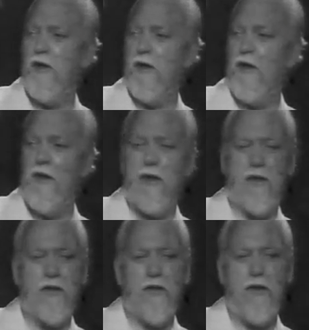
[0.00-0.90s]

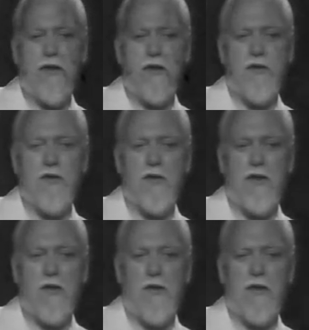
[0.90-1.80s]
The thing is that
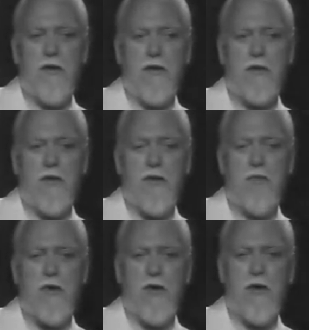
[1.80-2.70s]
the
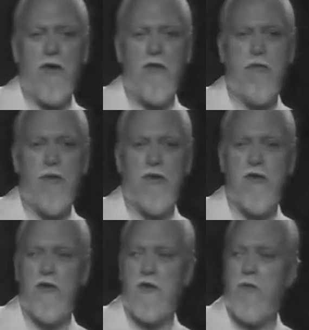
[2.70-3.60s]
American government
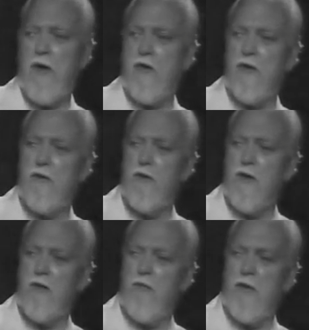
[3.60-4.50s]
isn't as
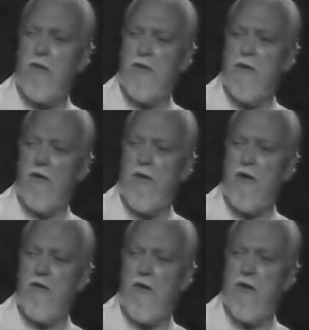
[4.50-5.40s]
paranoid about
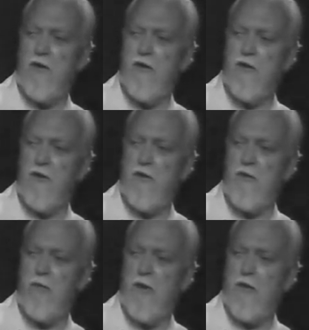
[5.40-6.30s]
electronics as it is
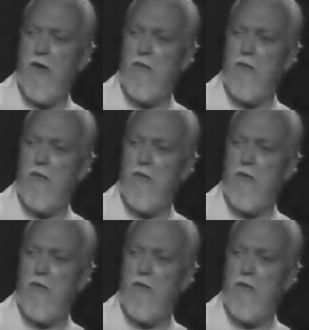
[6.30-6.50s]
about